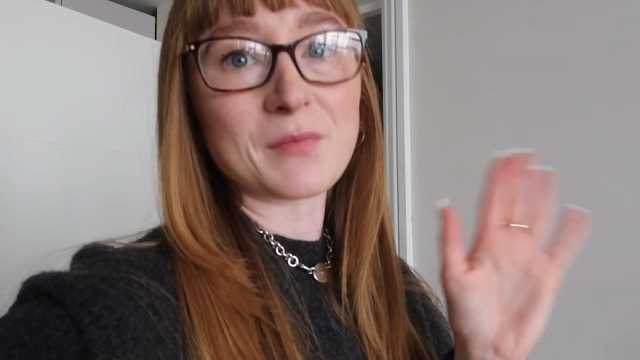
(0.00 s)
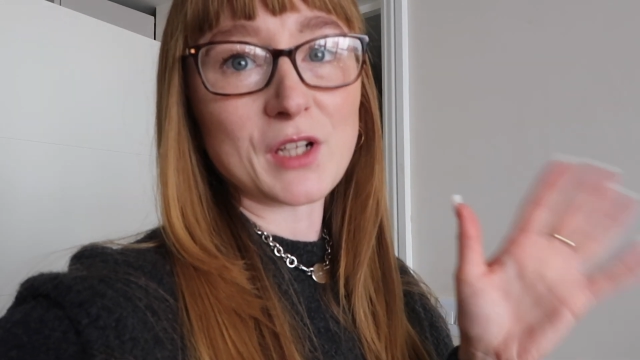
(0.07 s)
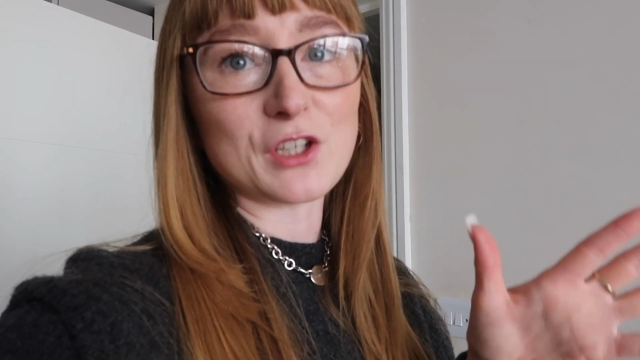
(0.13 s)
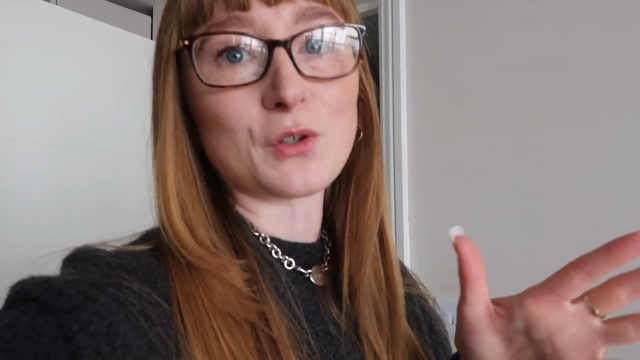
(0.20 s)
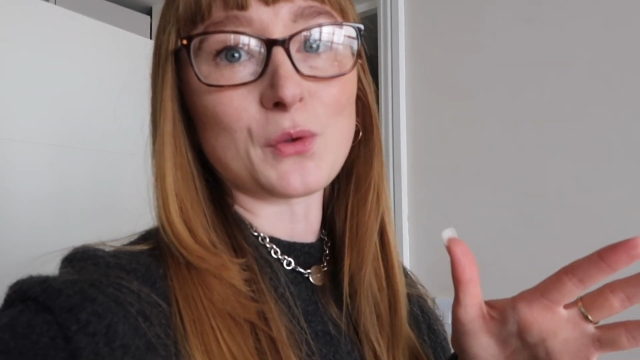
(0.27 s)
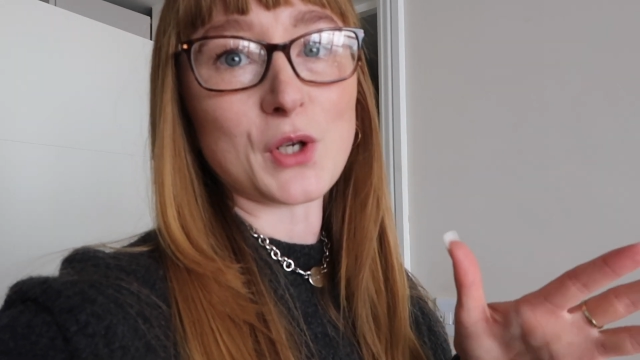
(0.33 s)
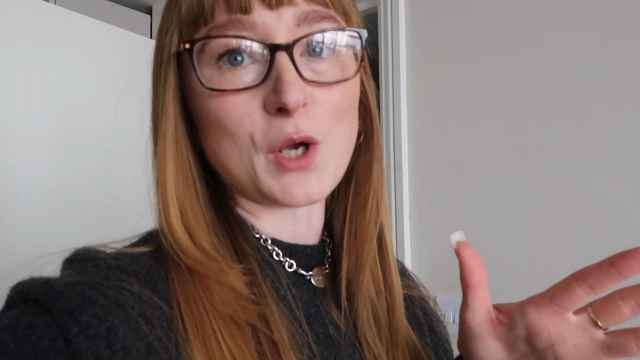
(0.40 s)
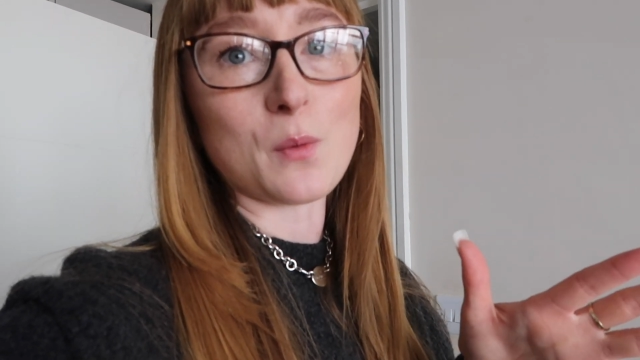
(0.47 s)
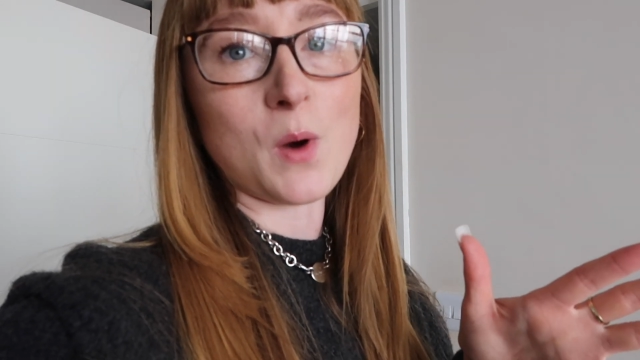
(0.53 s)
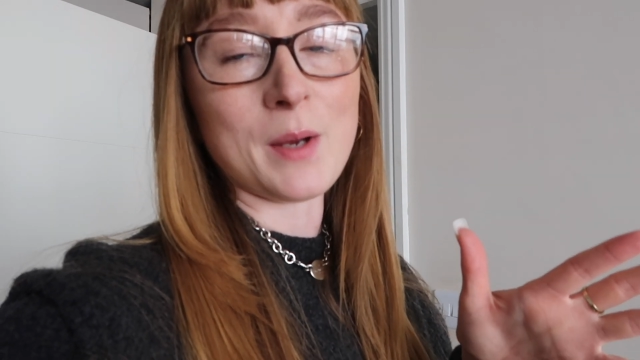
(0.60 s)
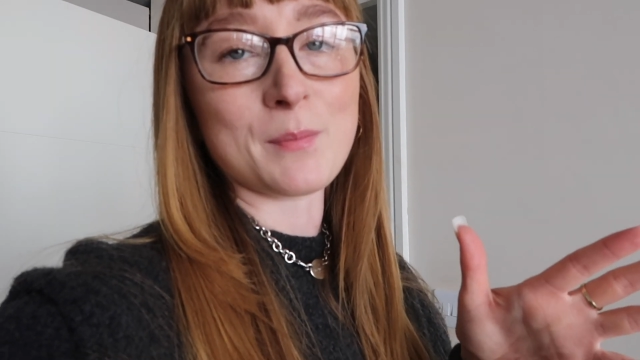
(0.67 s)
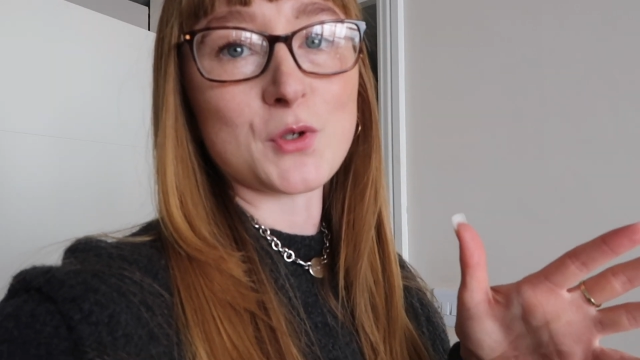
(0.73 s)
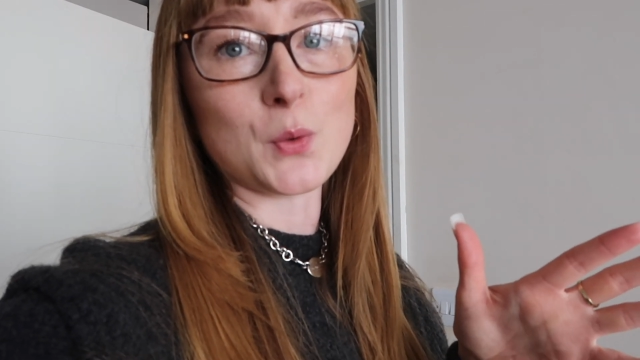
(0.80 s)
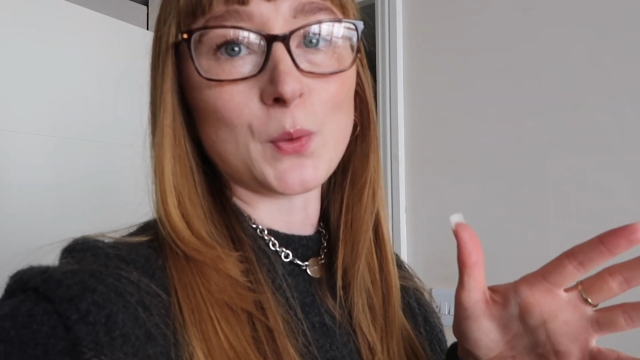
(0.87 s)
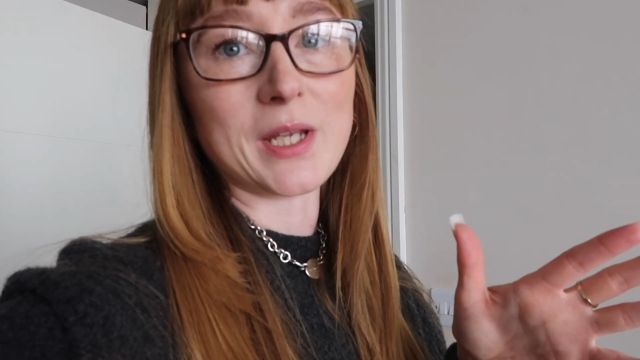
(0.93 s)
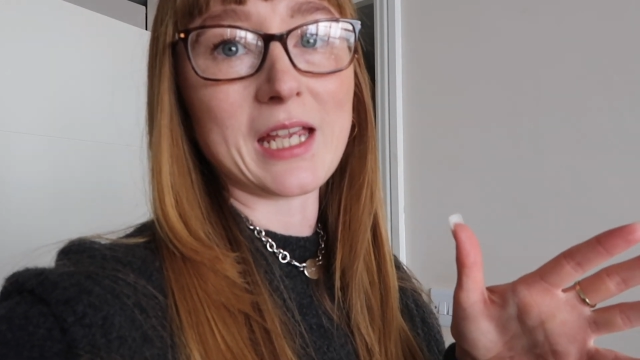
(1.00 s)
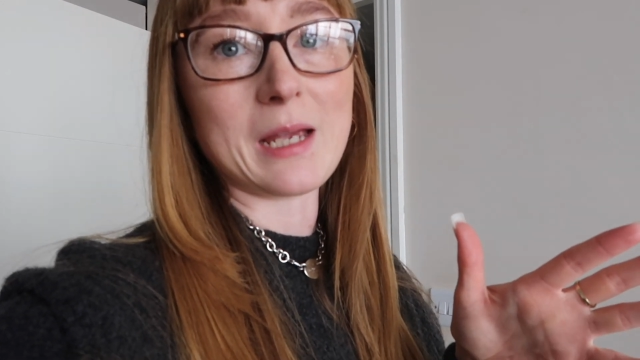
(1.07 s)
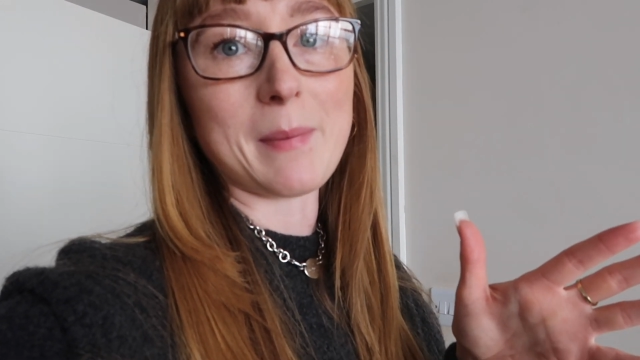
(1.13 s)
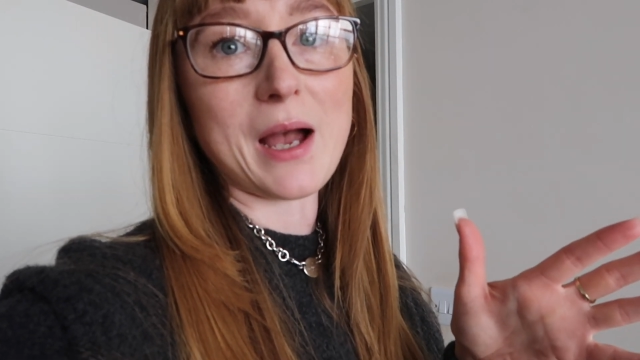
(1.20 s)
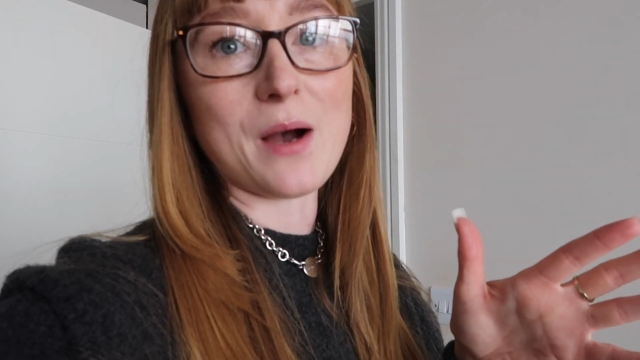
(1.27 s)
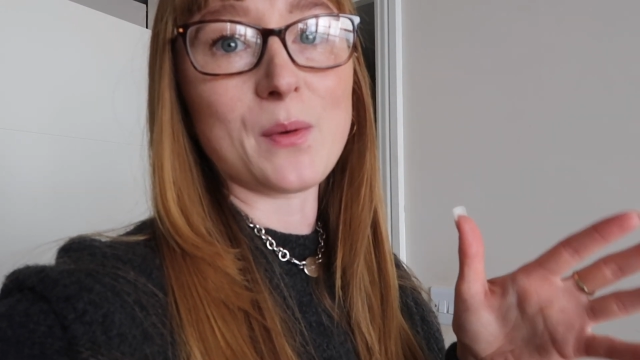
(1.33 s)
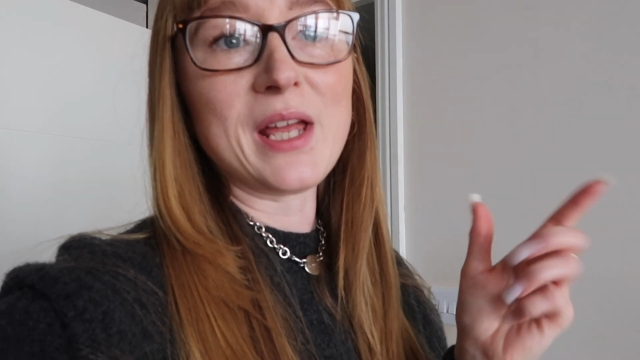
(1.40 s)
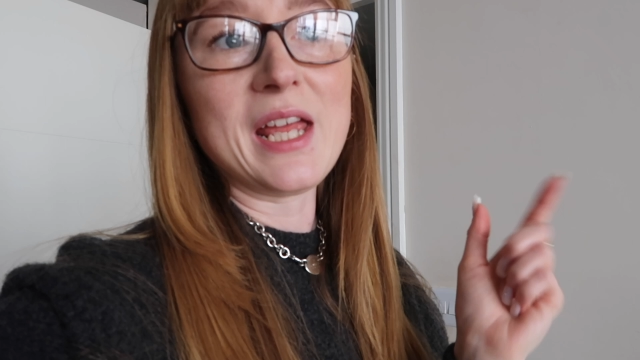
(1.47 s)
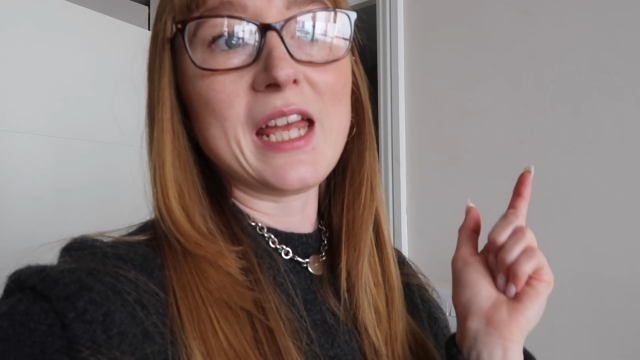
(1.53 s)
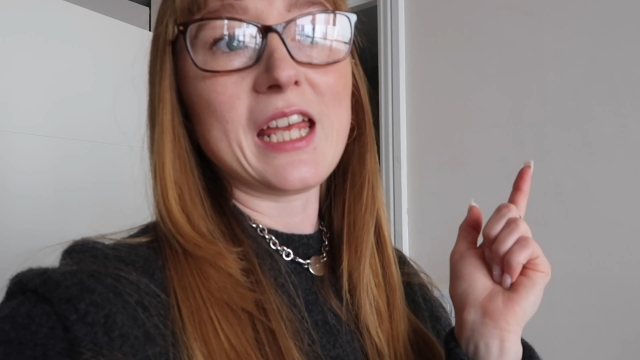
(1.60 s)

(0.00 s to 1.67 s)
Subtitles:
you'll know what I'm talking about.